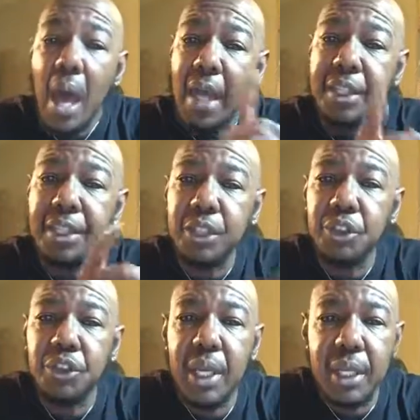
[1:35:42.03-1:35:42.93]
I
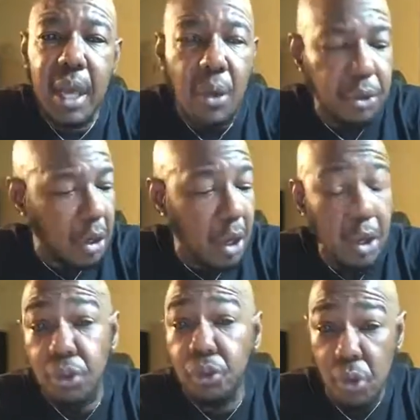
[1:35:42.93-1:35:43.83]
did check out
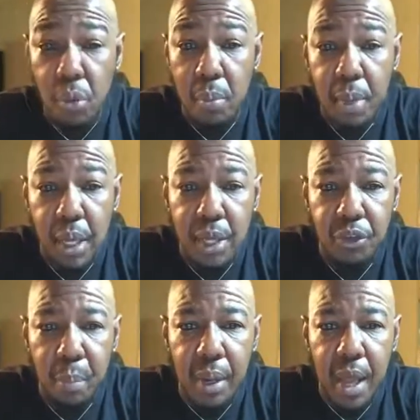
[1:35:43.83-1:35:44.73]
Zoom
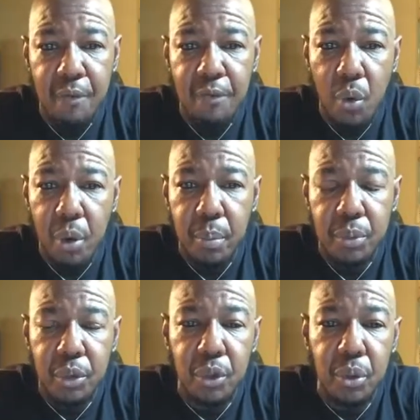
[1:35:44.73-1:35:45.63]
as a
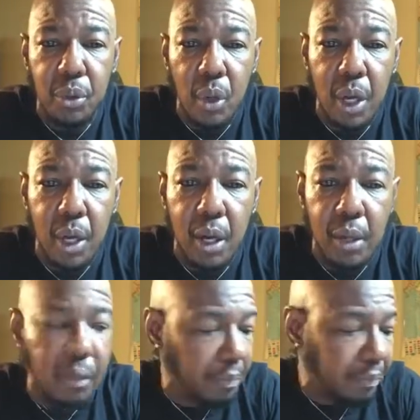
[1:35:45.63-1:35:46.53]
platform to
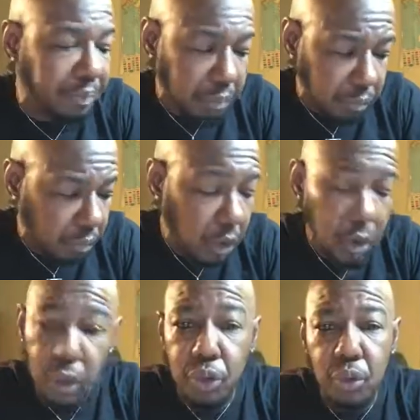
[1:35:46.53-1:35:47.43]

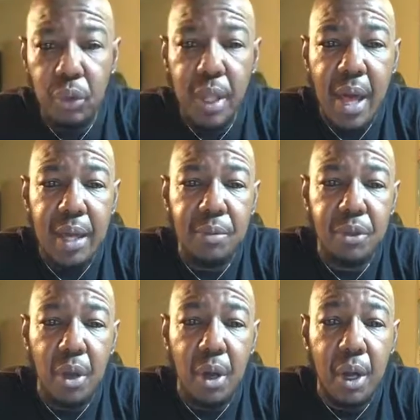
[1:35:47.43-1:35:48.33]
do
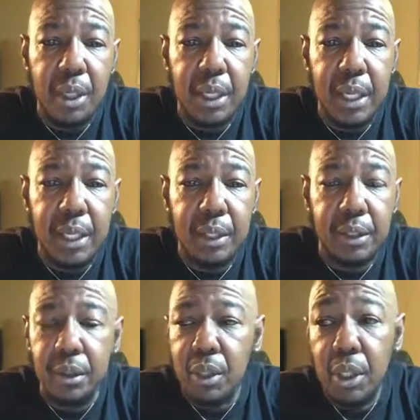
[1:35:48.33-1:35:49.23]
lives on,
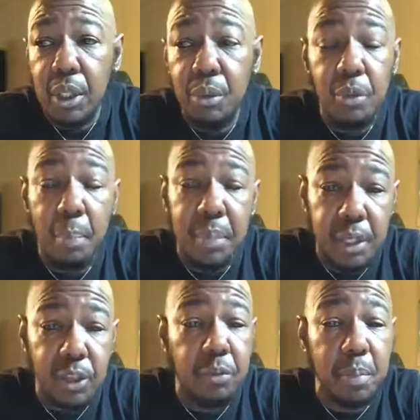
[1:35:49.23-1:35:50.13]
and it was a
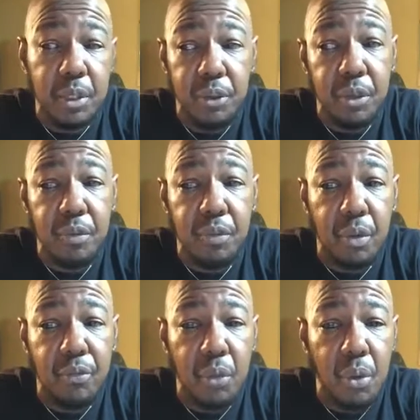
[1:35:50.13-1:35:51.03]
bit expensive
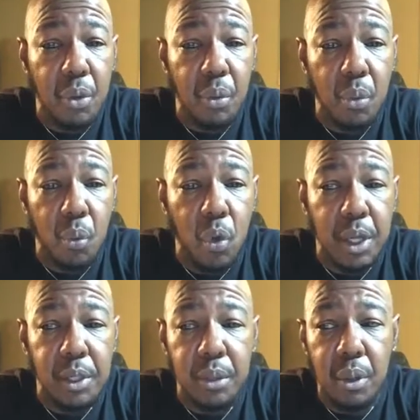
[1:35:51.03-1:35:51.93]
for what